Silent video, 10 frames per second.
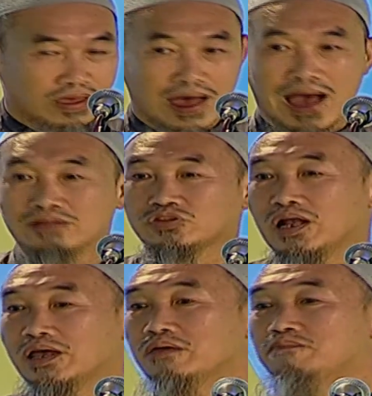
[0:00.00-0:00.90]
until
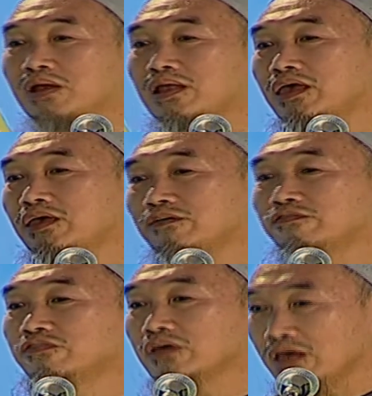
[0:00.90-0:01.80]
he believe
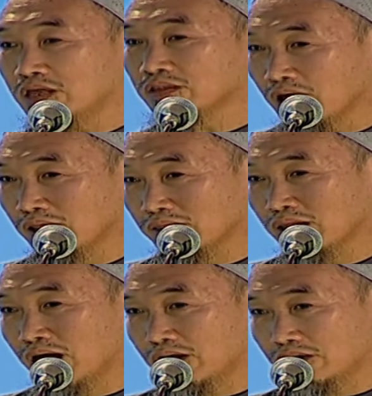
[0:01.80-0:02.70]
in Allah.